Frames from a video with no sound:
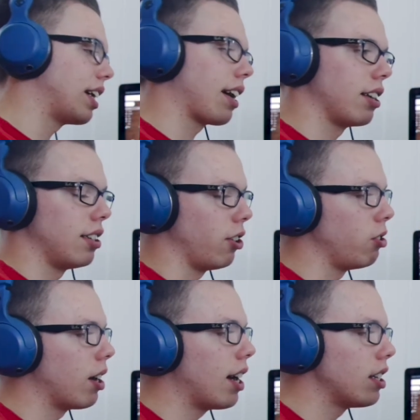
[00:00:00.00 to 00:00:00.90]
thing I can tell
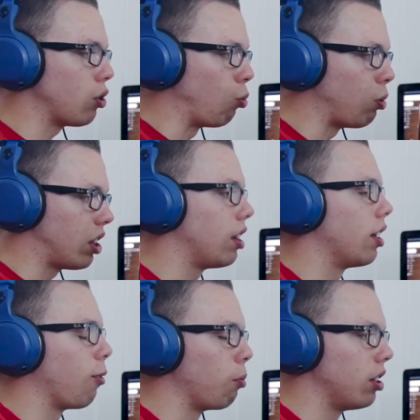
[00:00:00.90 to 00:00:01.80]
you guys with
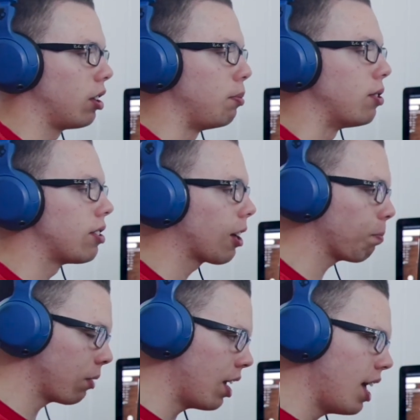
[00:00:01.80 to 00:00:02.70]
the
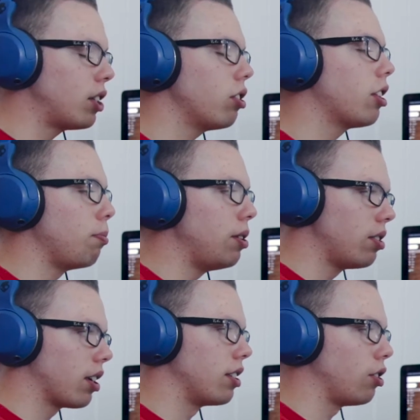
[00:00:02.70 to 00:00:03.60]
music. Make sure that the
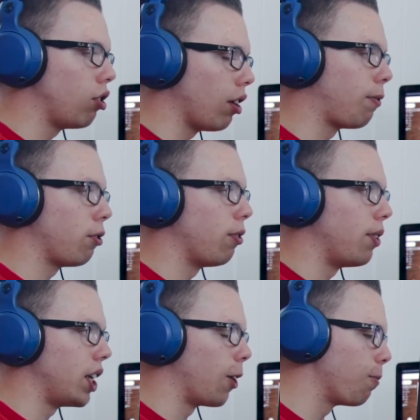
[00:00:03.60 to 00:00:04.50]
music is good for the
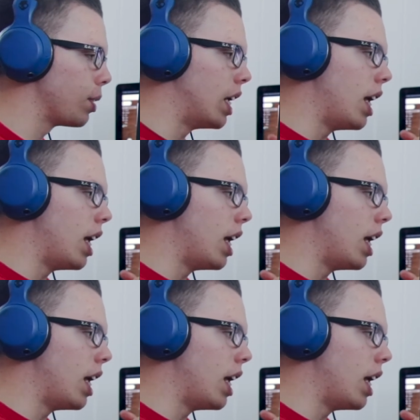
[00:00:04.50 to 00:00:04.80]
video.